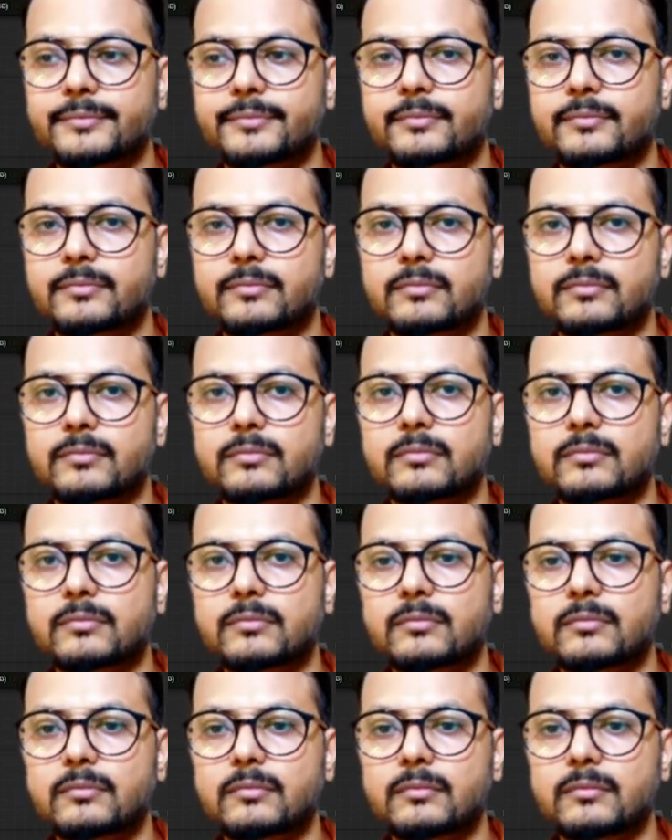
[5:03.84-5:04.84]

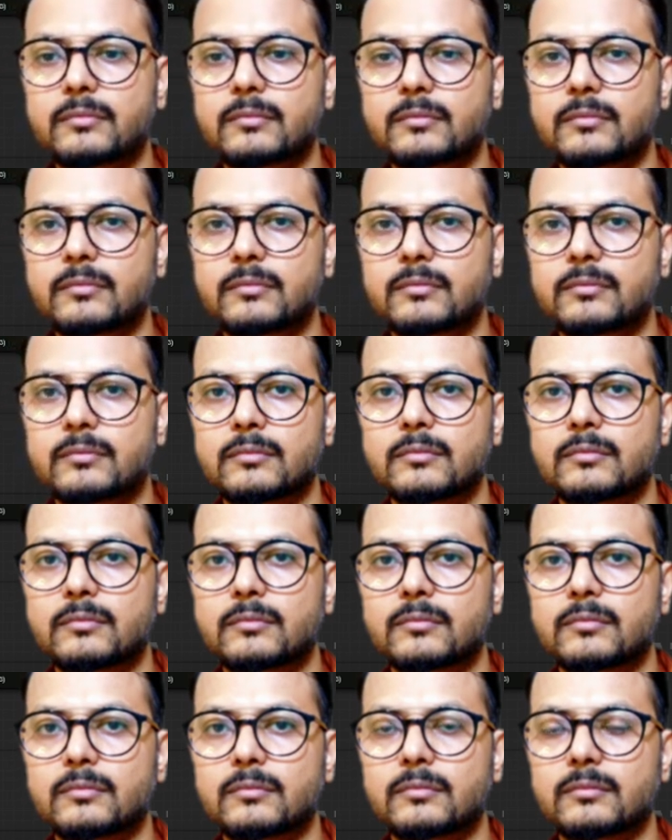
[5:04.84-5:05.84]

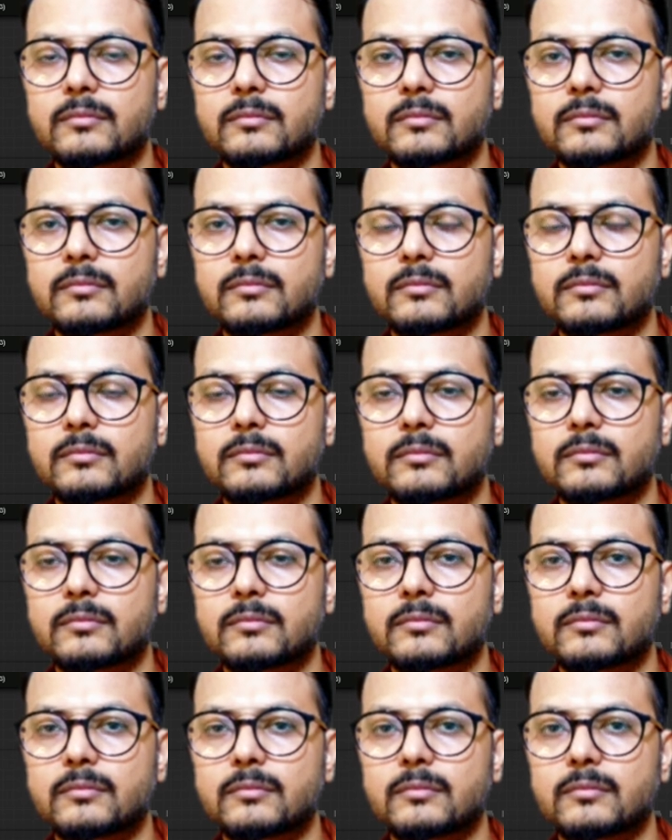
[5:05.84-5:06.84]

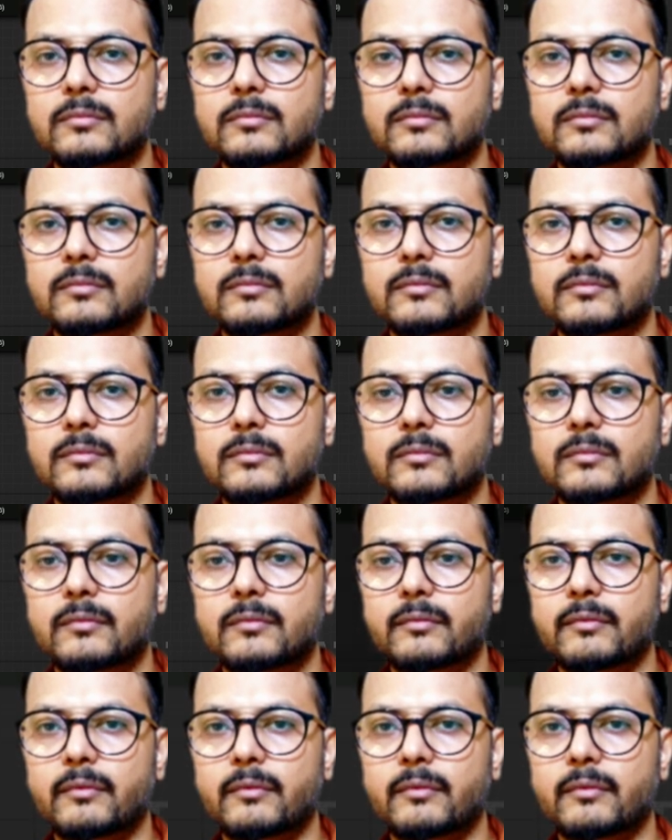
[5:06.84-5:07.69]
Nothing is said.